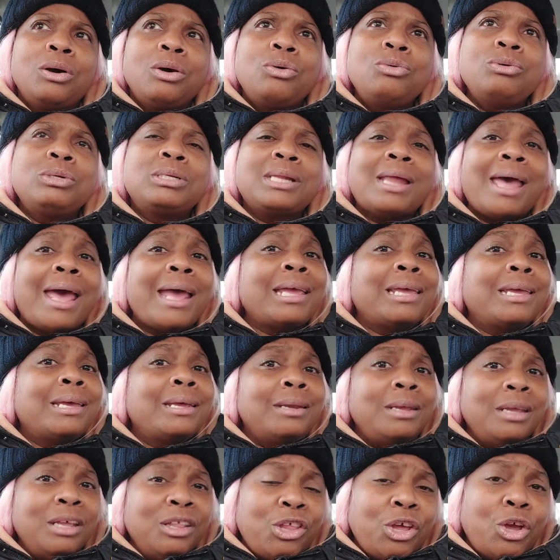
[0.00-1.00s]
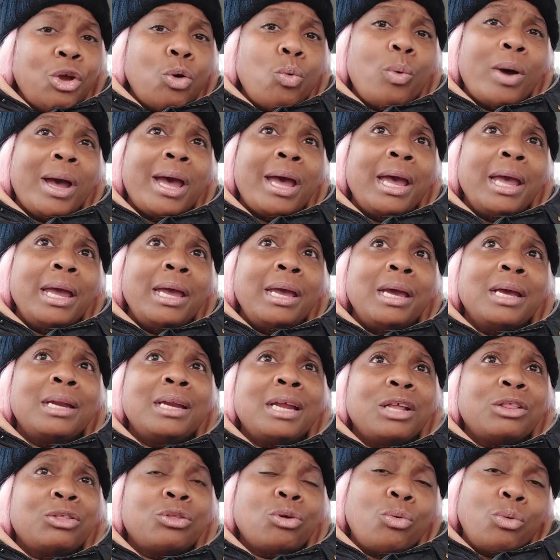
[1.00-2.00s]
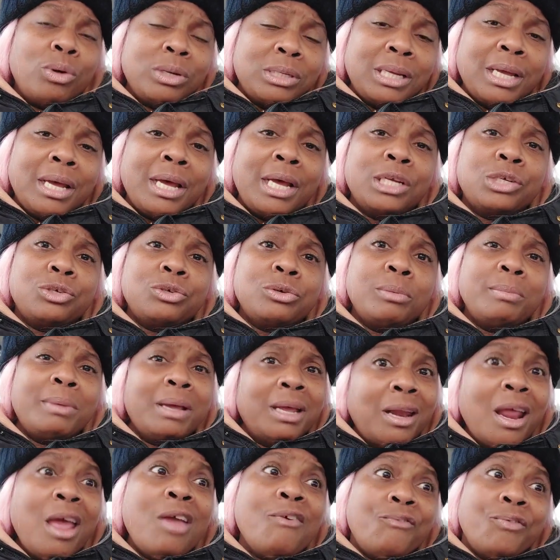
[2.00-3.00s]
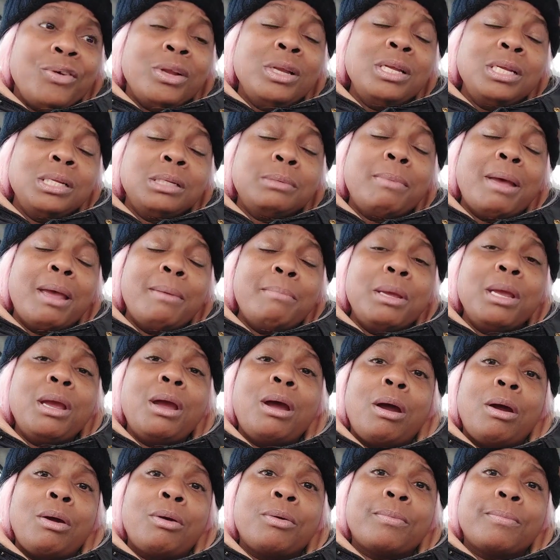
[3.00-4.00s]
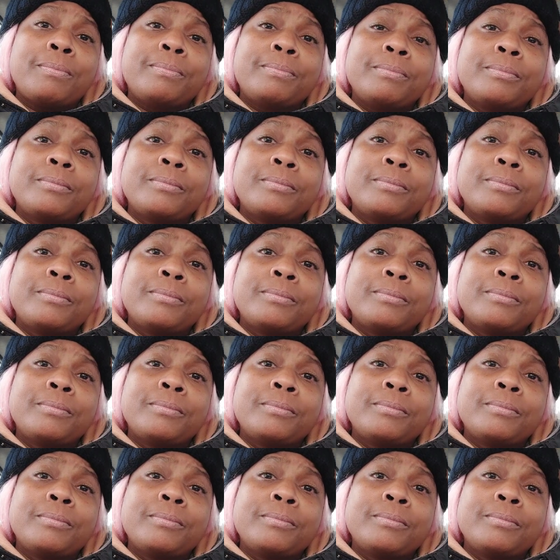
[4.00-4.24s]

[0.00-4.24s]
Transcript: who's not getting their way and they throw a tantrum, and their feelings may be hurt